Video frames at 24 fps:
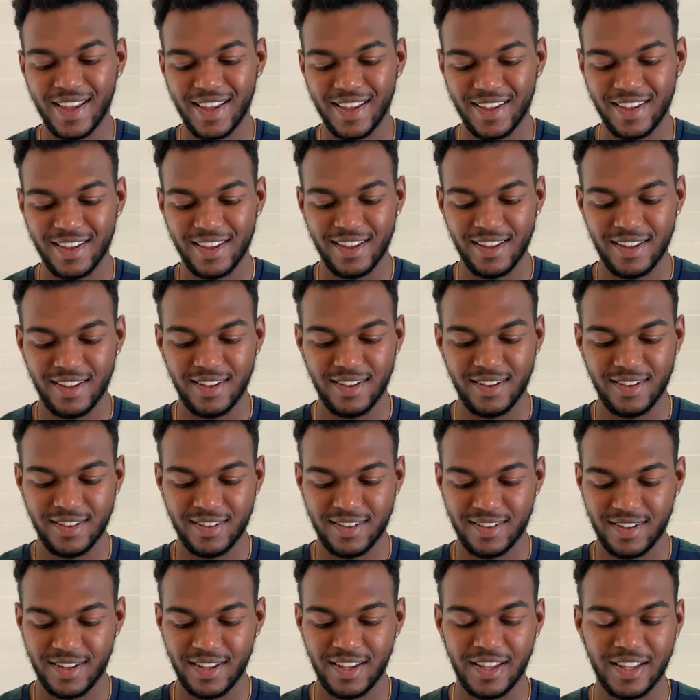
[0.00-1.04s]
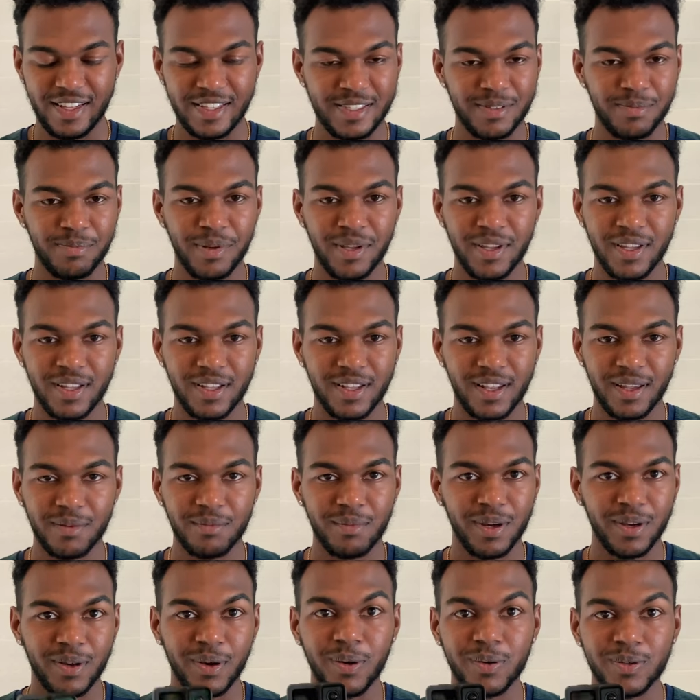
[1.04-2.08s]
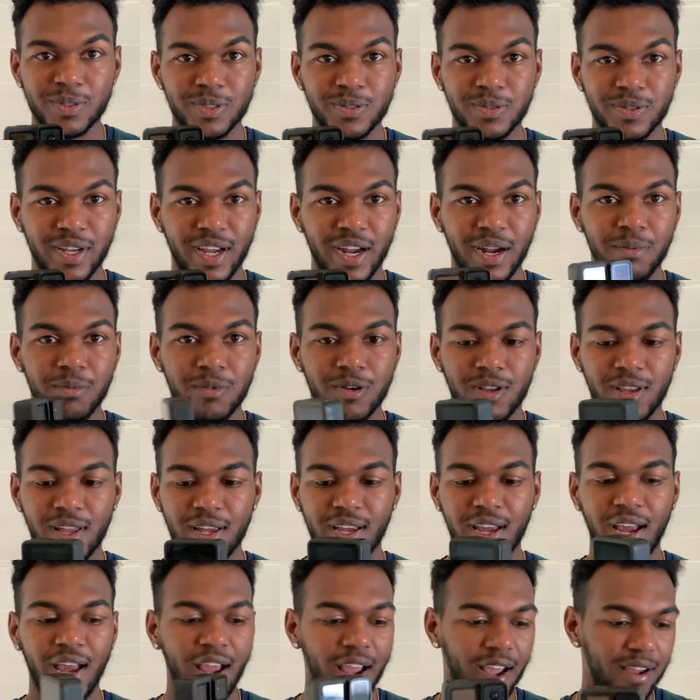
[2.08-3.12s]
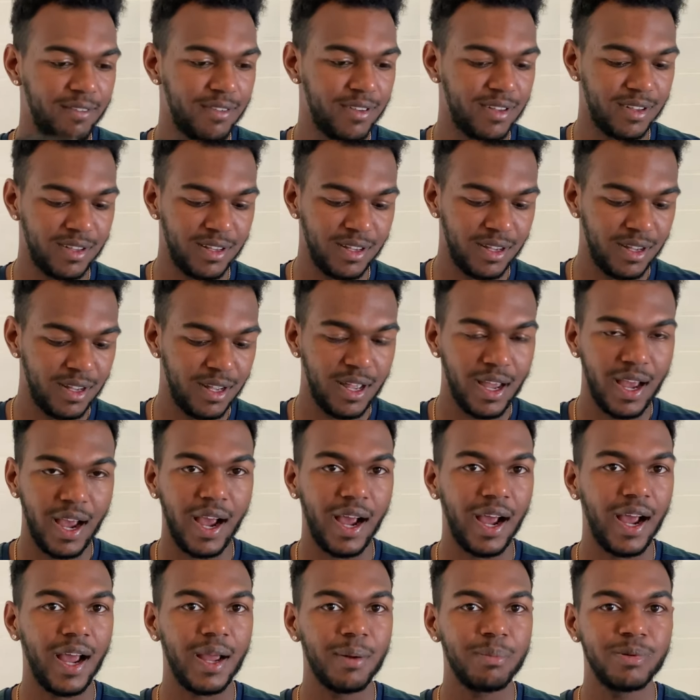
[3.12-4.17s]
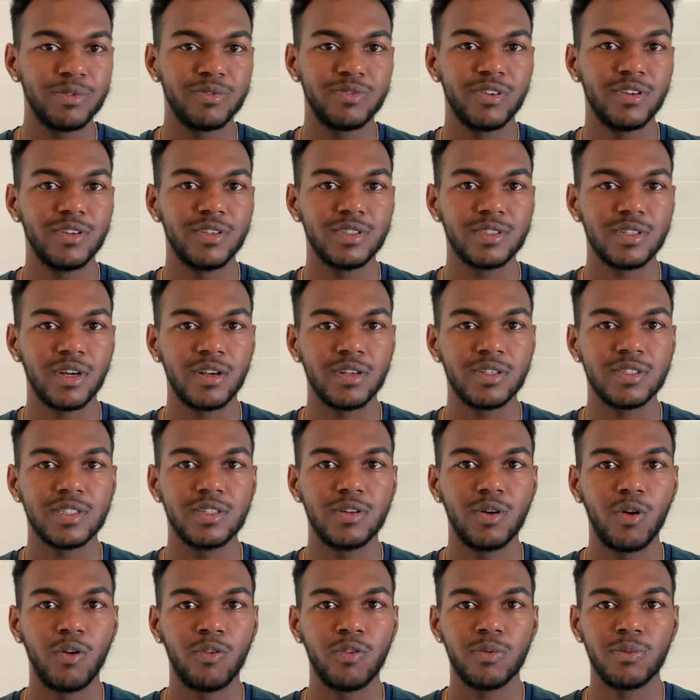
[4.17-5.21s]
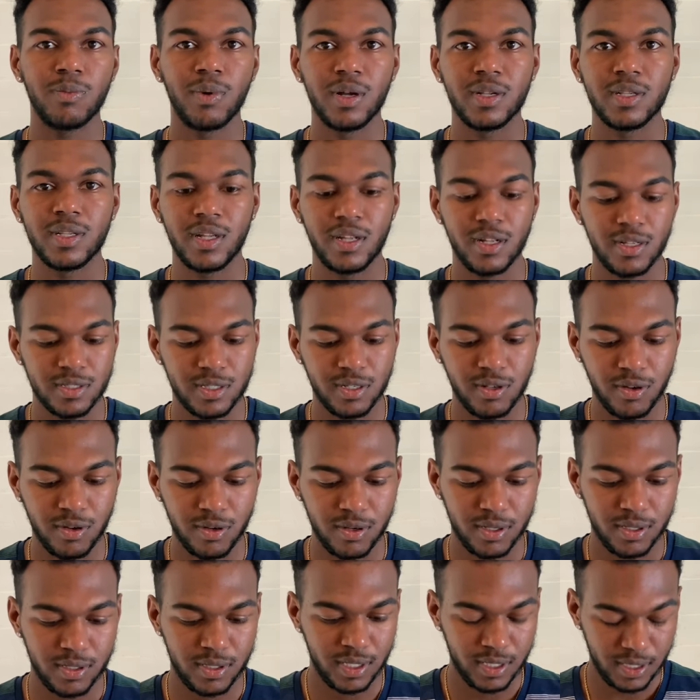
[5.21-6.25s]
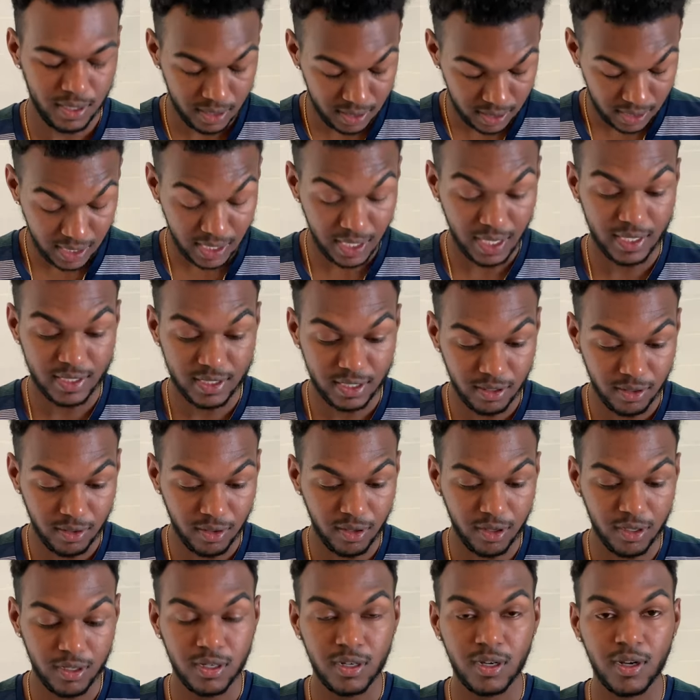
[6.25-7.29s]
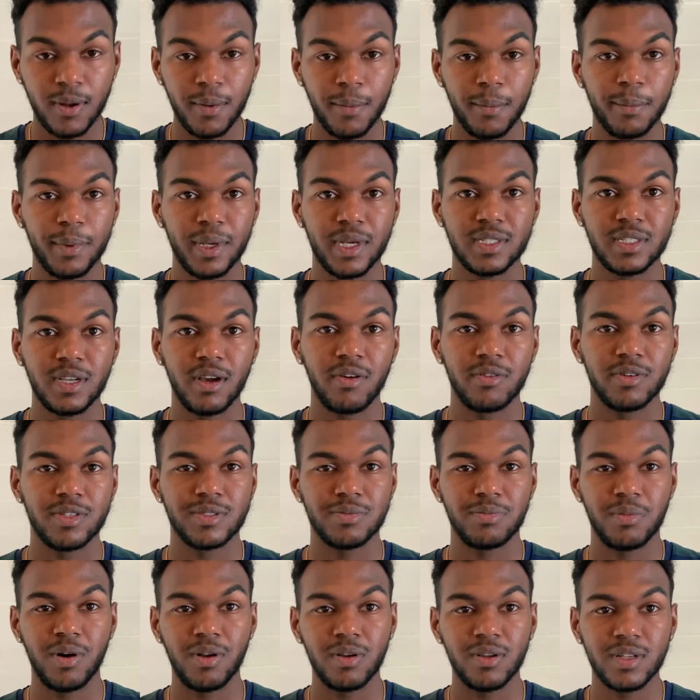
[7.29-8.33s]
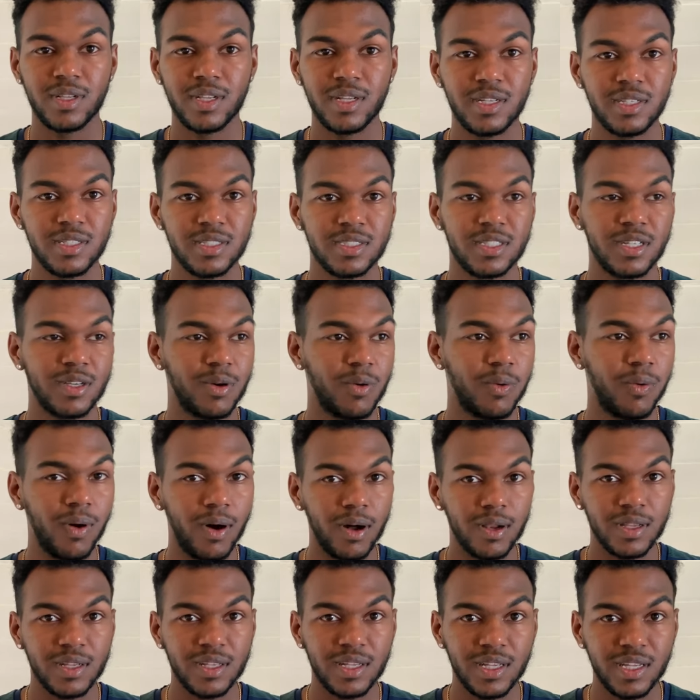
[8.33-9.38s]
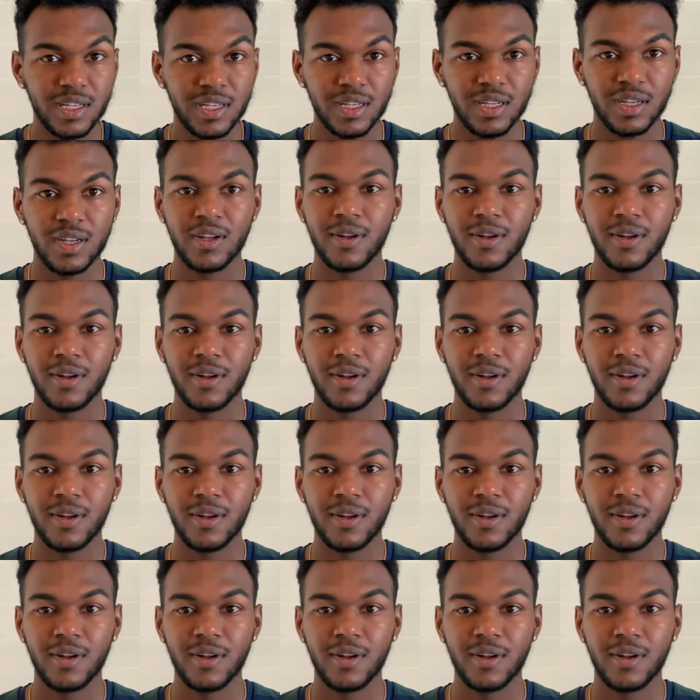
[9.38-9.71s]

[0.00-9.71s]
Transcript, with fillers: And it's been like my go-to camera. Like I haven't, I prefer this honestly over my D S L R because of how small it is, the quality,